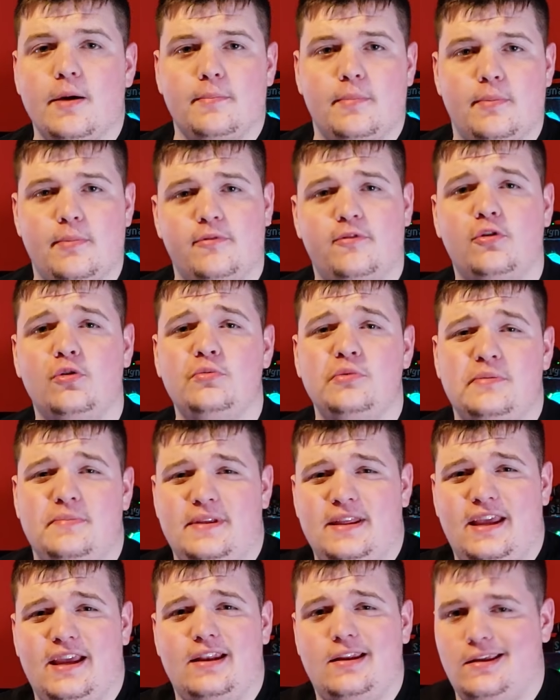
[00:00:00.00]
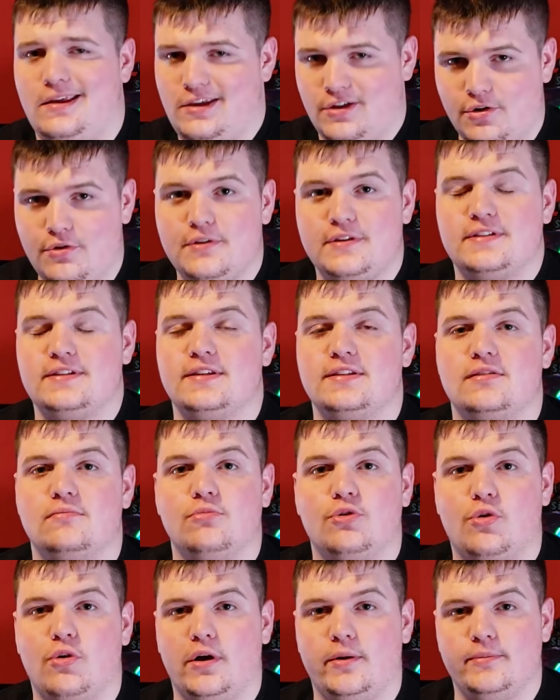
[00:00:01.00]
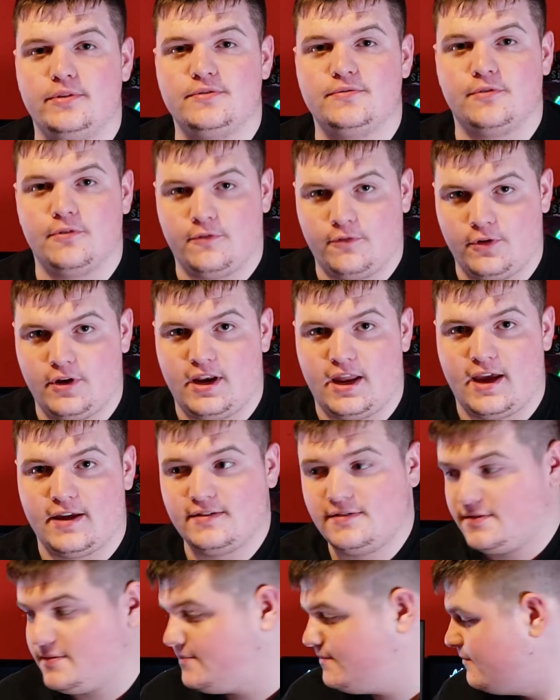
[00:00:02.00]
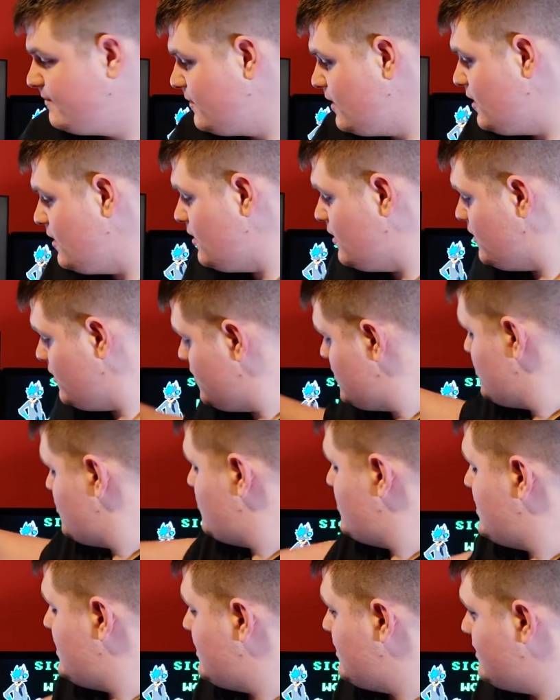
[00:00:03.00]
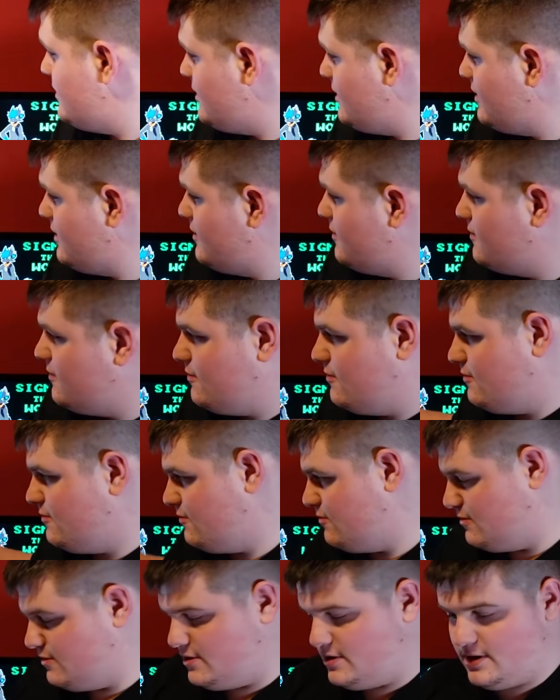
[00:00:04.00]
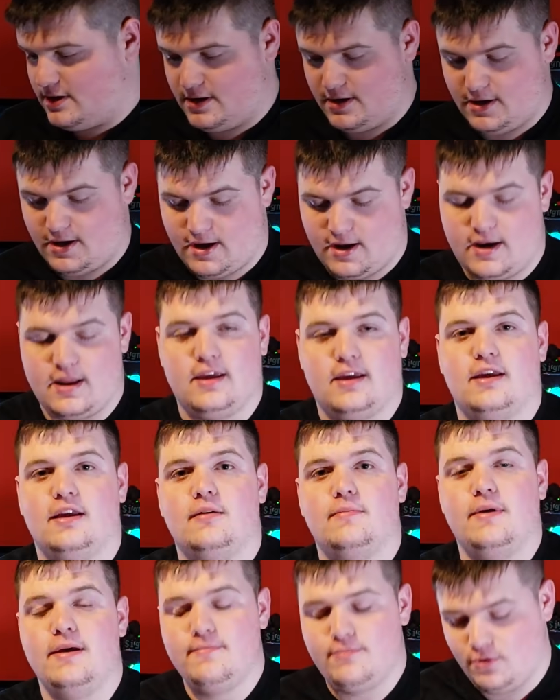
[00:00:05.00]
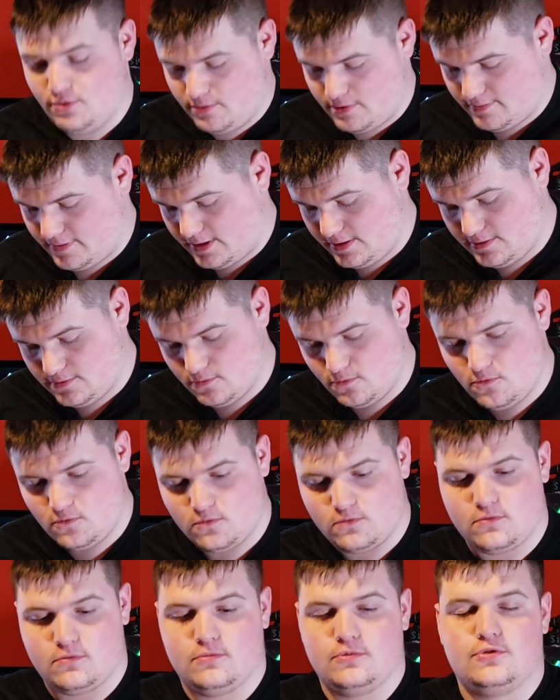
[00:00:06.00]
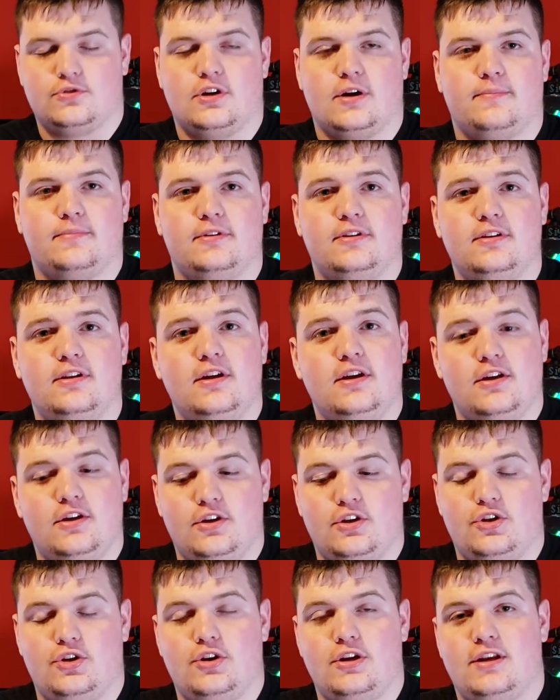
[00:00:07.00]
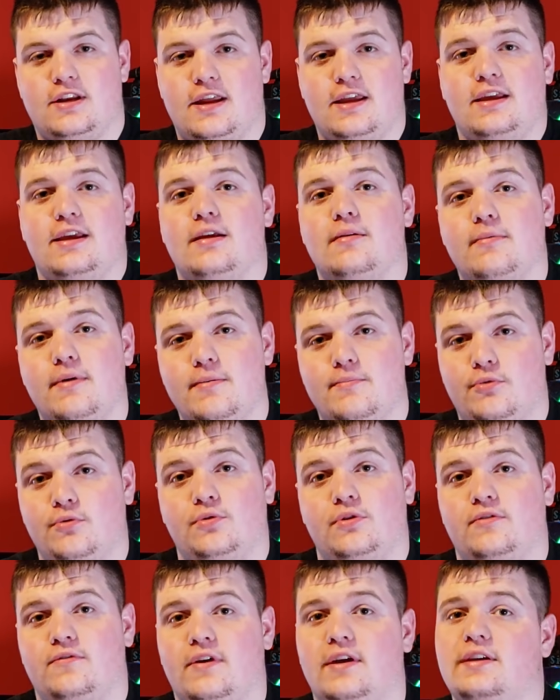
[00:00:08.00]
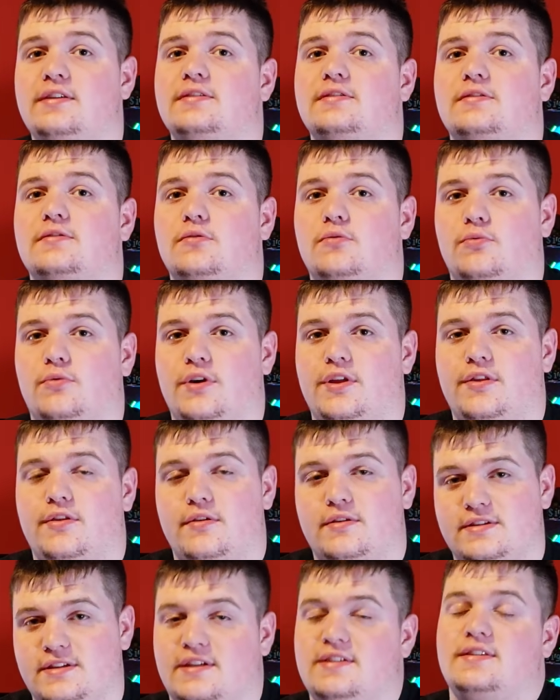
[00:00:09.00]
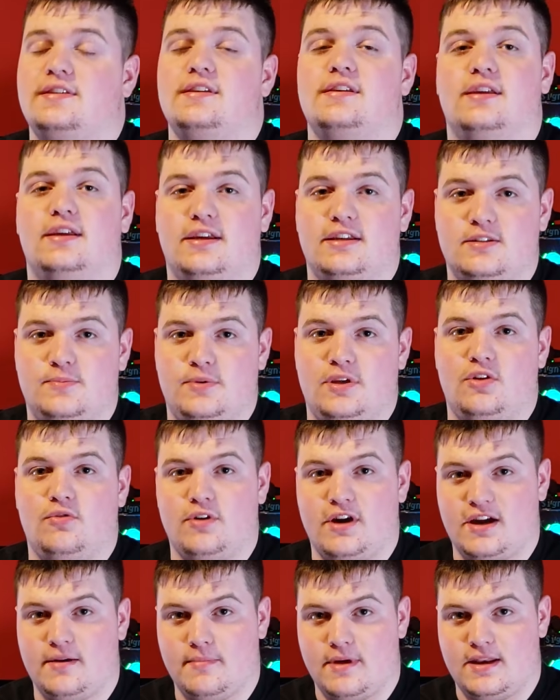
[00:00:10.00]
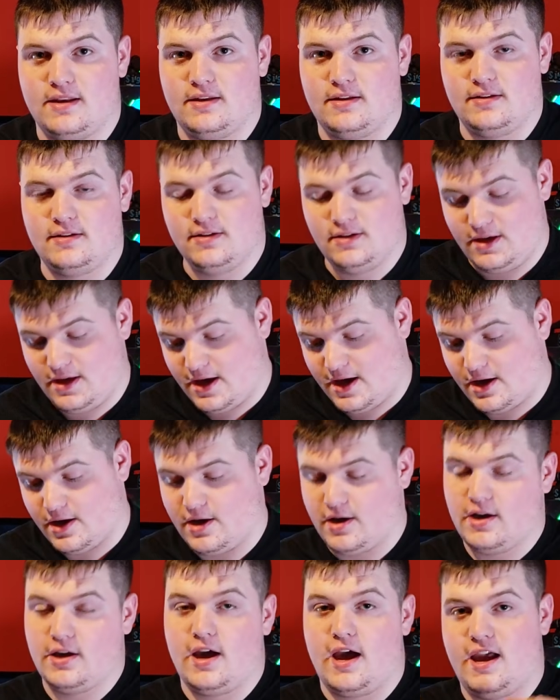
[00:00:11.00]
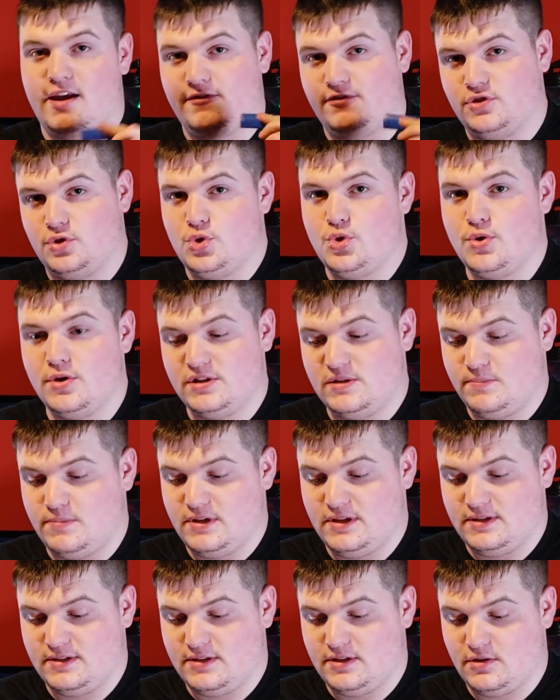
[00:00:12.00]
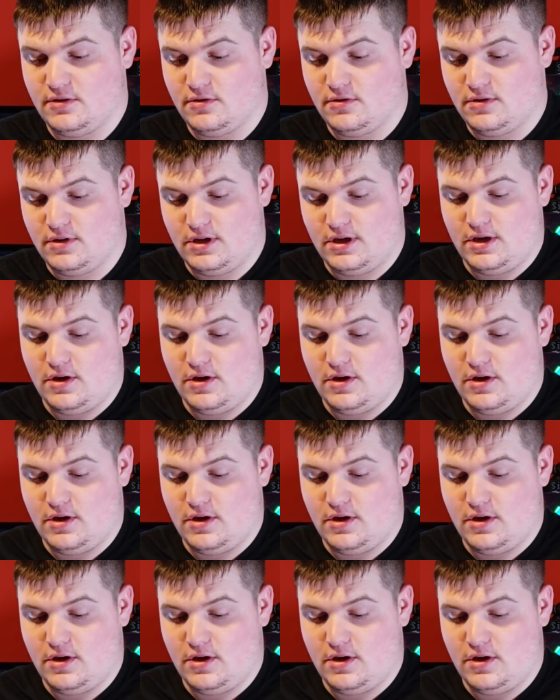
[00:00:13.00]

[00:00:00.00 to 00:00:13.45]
But before we begin, here are the system requirements for FreeNAS. You need an 8GB boot device. Ooh, almost dropped it. You need an 8GB boot device with 16 gigs being recommended. I have two USBs here.